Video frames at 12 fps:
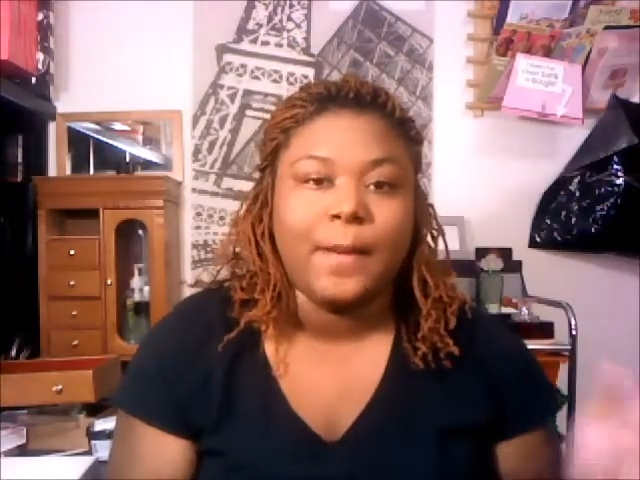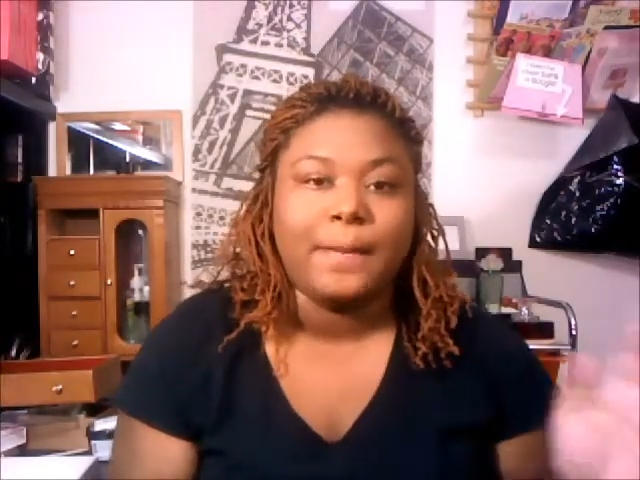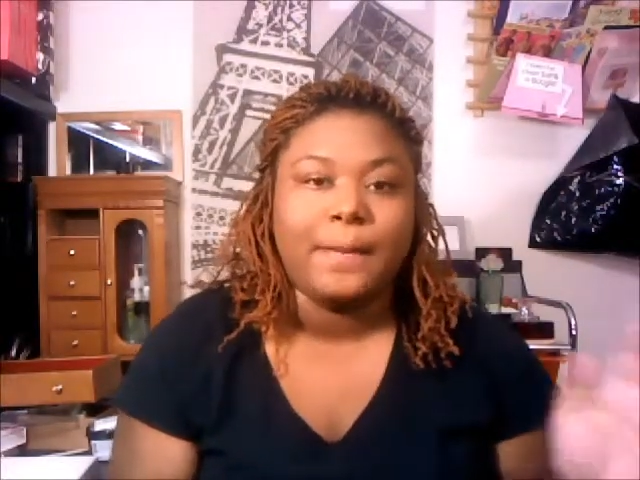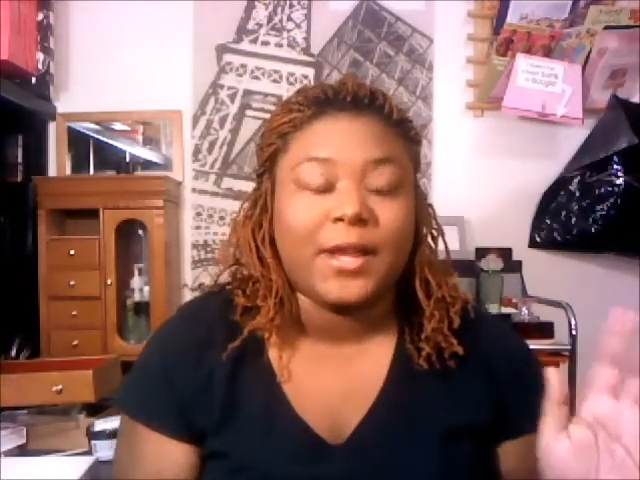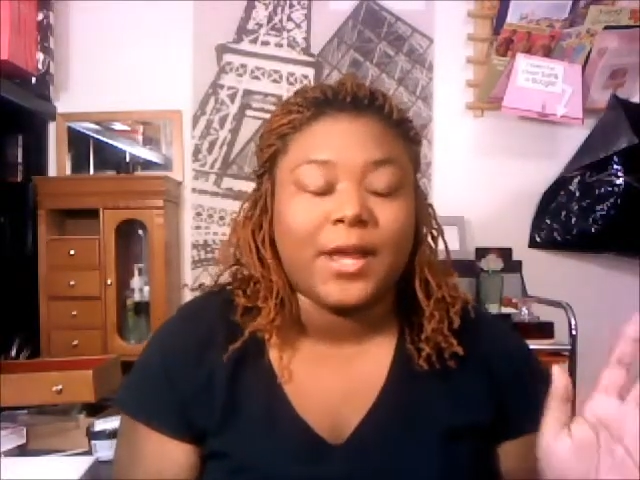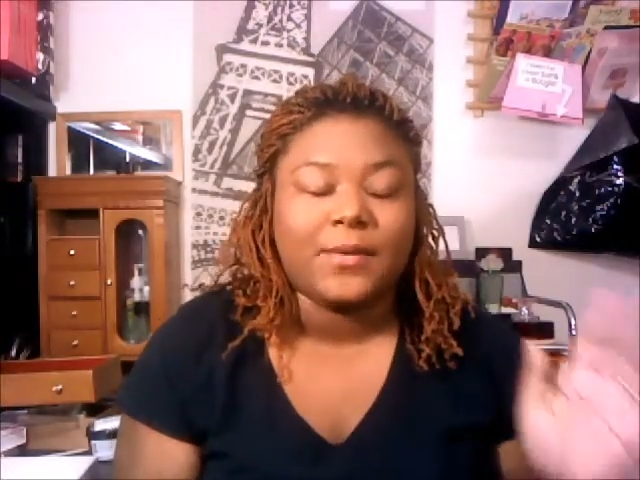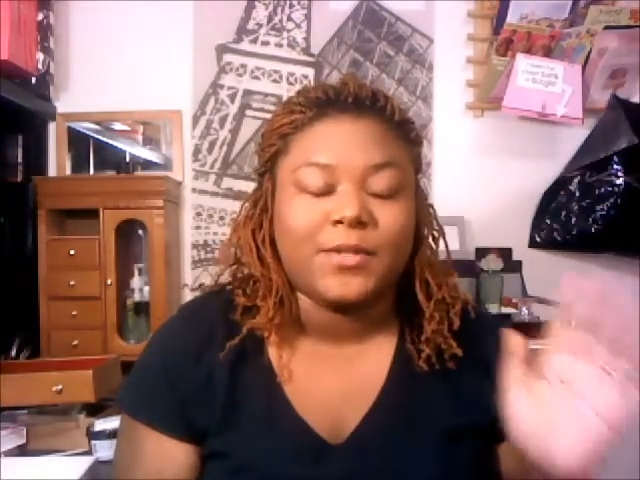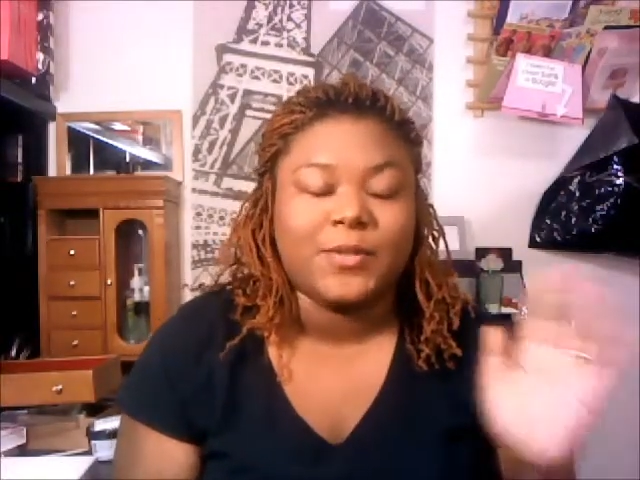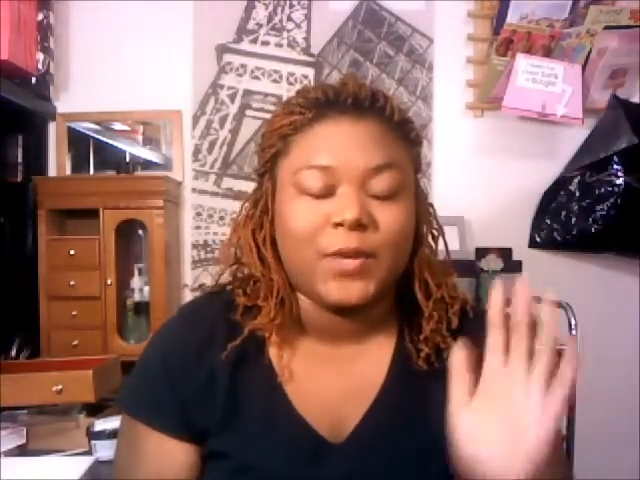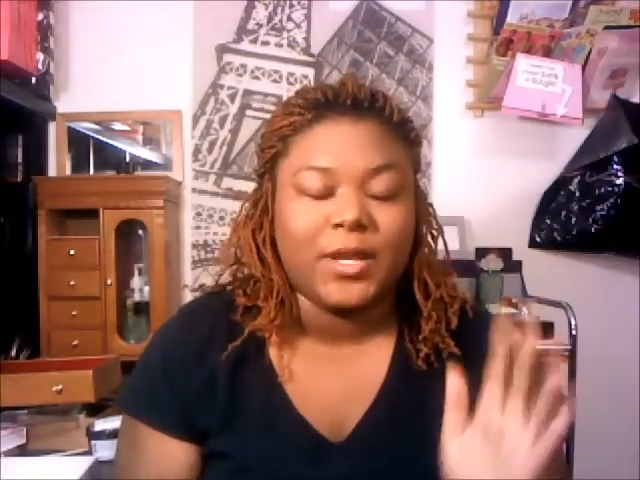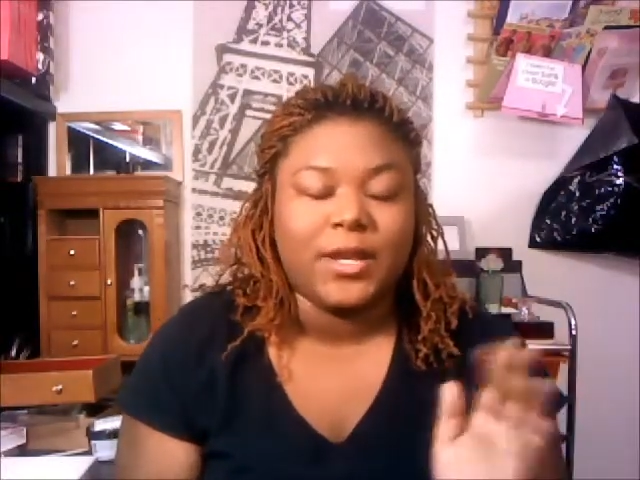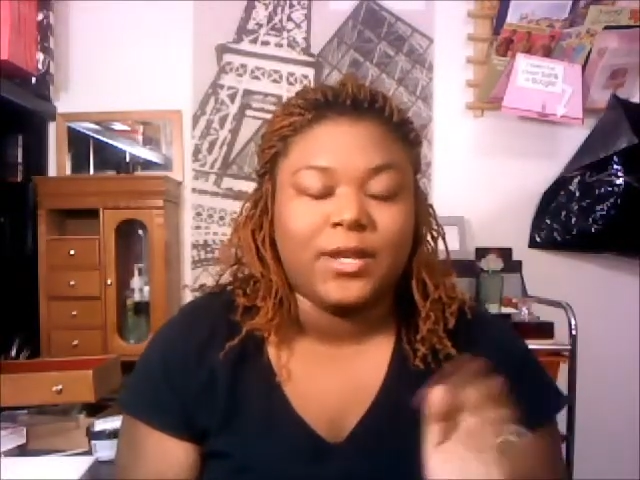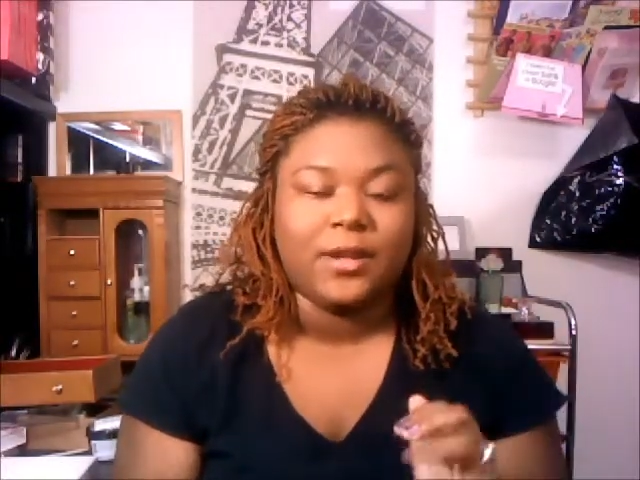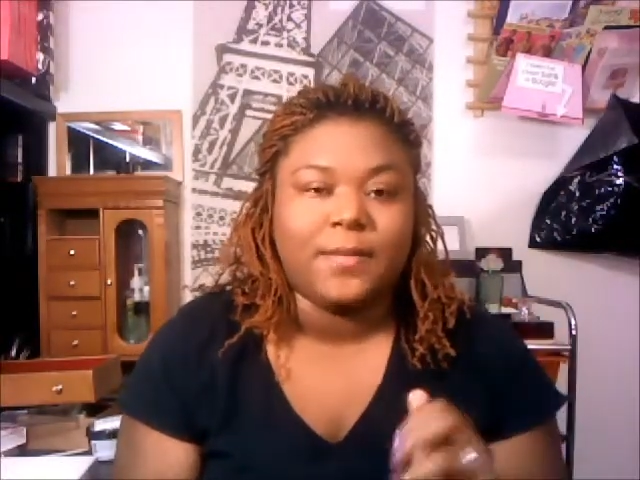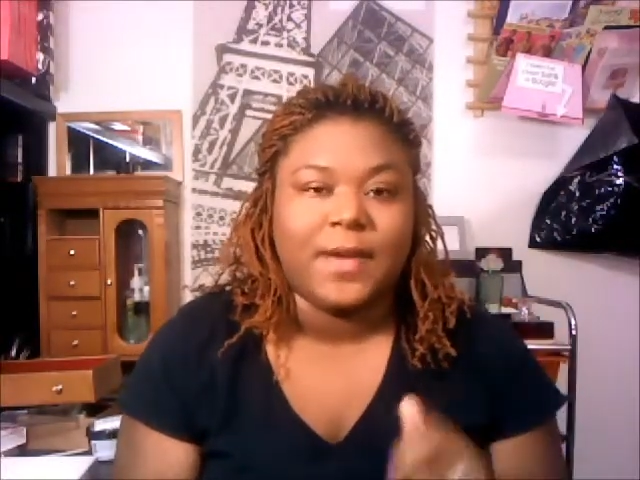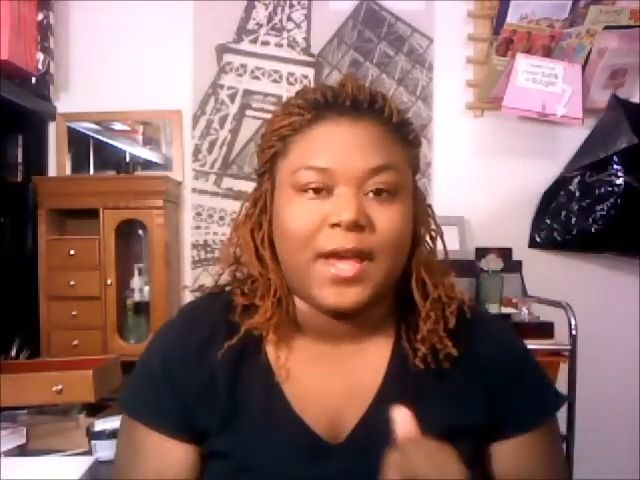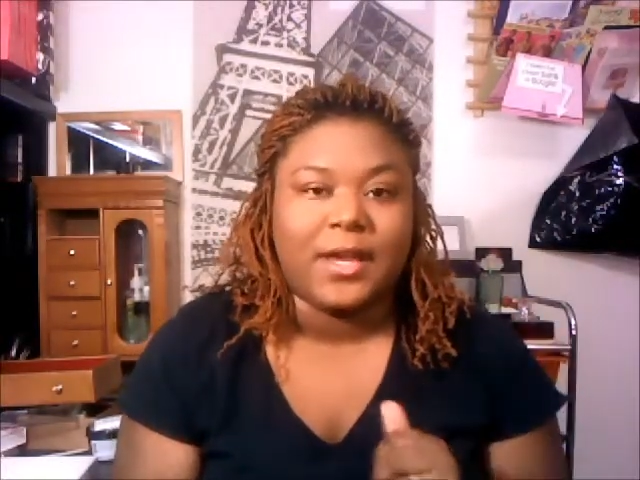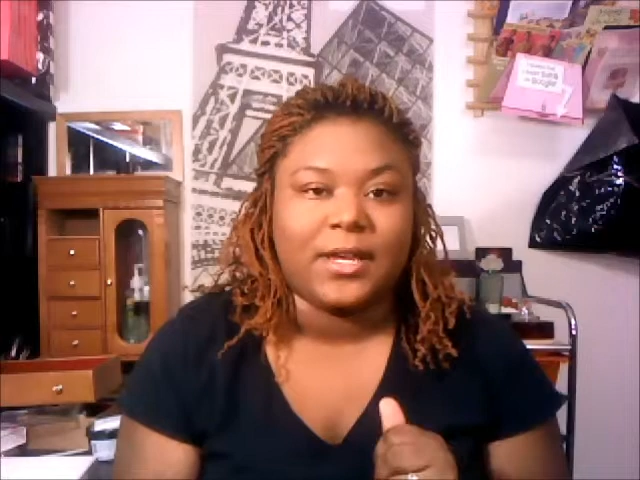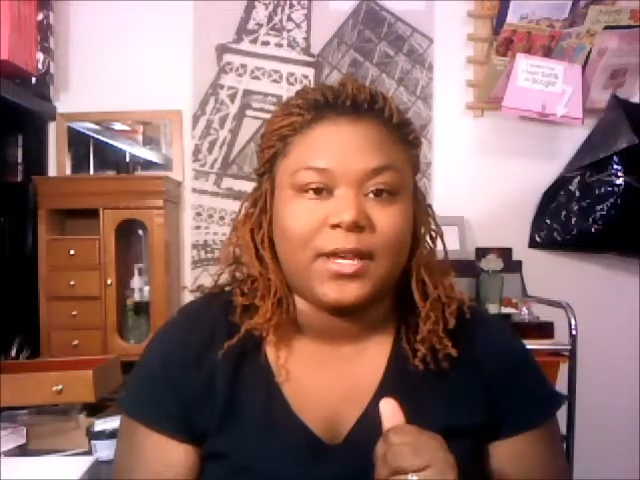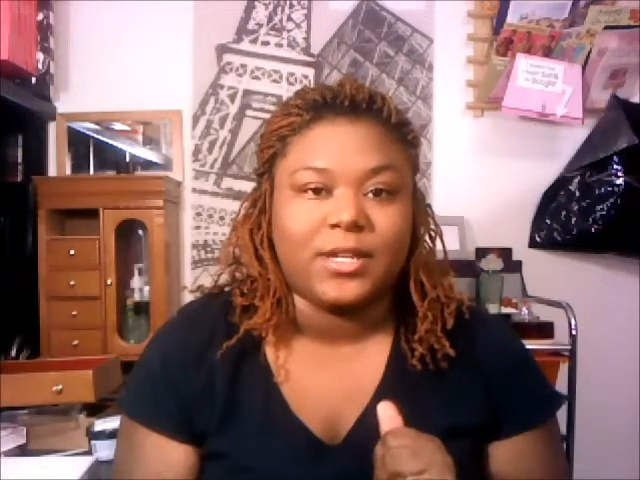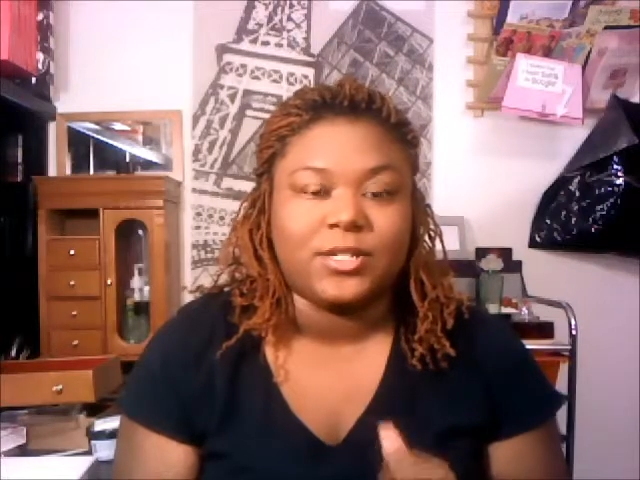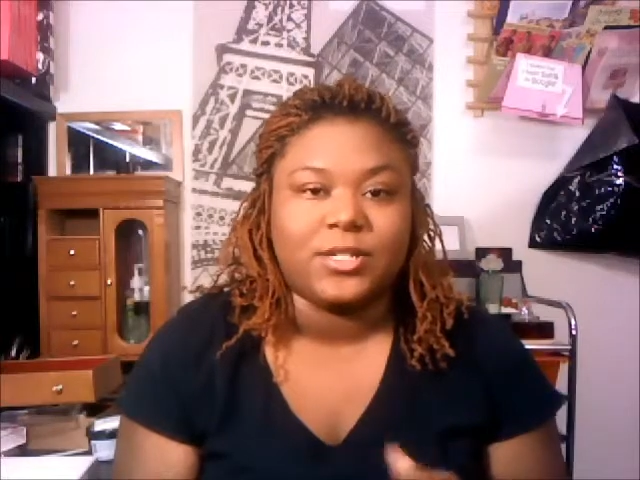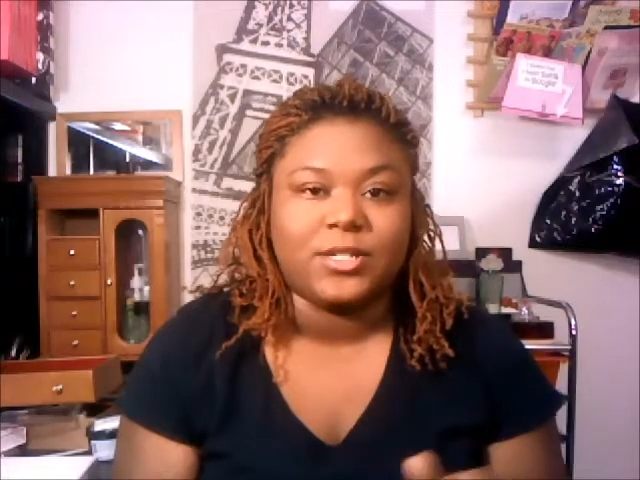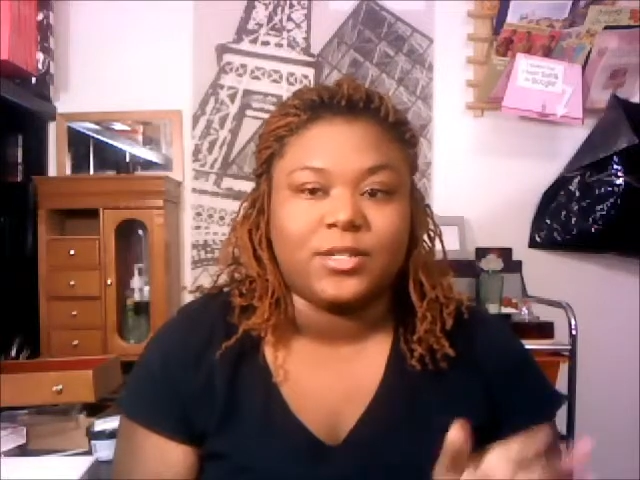but I was waiting on a
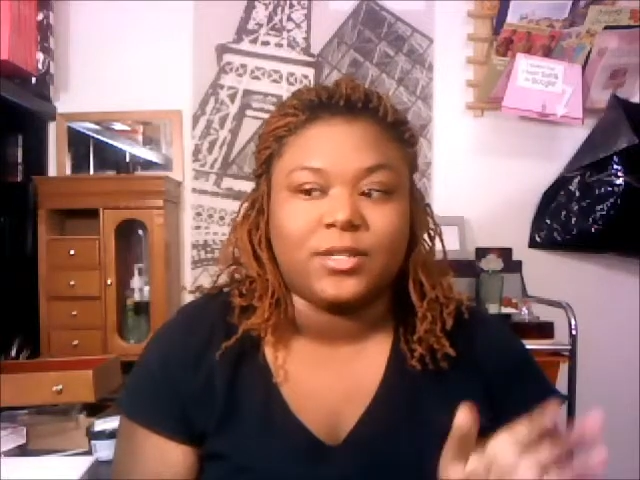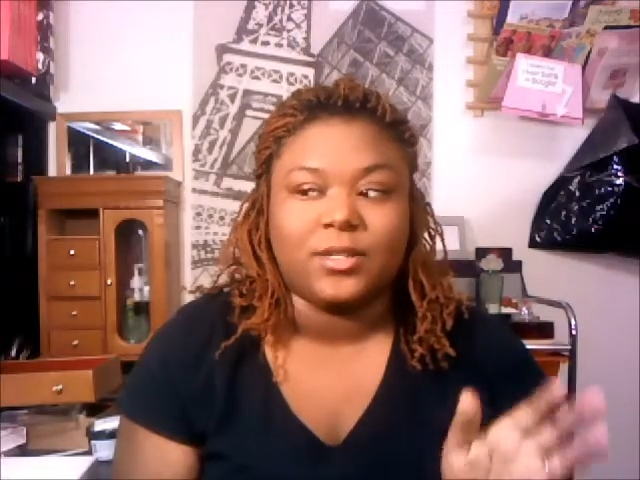package,